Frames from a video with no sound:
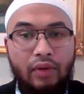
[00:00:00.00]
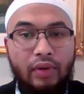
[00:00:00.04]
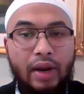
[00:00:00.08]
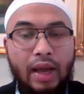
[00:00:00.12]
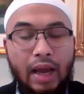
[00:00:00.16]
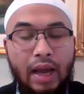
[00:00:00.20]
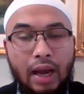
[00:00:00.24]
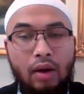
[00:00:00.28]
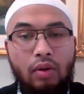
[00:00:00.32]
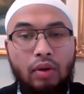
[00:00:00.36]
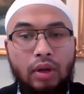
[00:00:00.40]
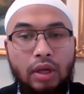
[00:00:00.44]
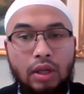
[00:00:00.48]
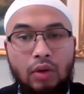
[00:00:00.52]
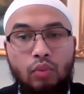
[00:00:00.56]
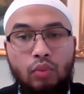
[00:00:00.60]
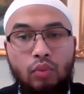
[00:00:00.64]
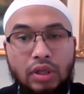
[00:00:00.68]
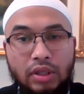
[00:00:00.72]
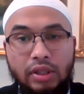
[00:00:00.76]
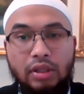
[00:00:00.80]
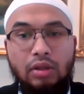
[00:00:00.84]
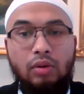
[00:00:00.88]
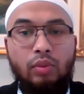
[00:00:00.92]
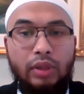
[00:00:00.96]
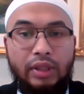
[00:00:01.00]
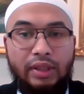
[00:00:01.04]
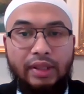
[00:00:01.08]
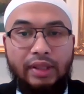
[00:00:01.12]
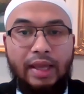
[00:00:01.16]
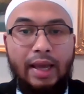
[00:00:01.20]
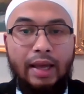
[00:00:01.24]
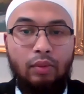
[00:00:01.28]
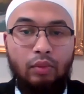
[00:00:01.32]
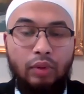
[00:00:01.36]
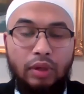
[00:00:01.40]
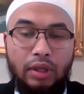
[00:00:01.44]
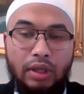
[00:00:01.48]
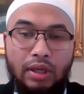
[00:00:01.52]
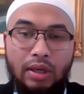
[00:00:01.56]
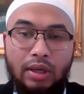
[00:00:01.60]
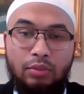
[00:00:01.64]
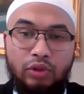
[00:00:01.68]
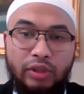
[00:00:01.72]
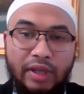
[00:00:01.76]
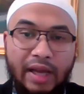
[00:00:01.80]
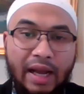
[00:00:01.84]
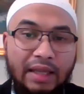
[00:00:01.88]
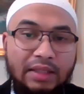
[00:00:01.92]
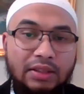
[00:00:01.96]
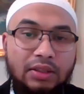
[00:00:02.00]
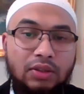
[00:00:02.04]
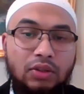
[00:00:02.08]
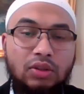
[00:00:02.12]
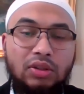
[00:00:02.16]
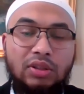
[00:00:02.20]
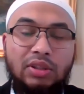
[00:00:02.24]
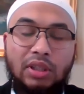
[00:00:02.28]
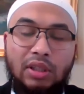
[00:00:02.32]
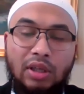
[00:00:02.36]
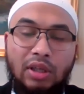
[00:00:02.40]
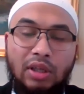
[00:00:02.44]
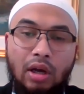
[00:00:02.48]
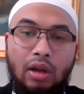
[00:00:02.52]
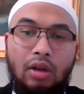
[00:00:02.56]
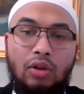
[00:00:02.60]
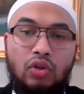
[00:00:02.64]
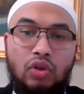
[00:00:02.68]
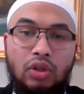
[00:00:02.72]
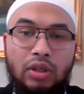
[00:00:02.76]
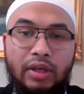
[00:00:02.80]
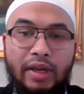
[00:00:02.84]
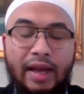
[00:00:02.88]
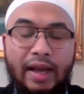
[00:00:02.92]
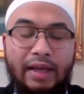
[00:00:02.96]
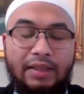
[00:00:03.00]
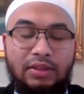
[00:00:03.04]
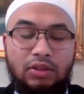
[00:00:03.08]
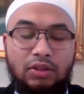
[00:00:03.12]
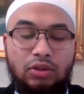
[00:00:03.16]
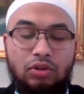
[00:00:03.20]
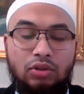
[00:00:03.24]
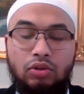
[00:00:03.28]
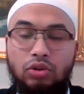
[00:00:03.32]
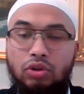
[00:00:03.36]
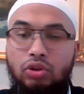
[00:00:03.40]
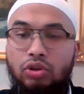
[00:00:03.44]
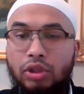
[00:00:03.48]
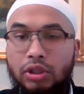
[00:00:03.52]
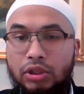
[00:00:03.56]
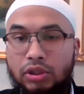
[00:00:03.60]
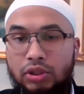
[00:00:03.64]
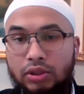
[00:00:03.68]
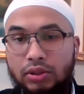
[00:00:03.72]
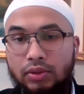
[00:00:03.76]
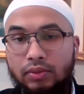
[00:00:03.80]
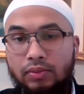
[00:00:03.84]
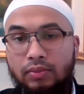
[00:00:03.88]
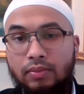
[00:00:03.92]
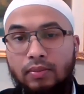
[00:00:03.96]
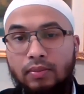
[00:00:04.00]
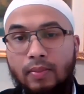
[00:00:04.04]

and how can we deal with that when it comes to access to technology and access to nutrition?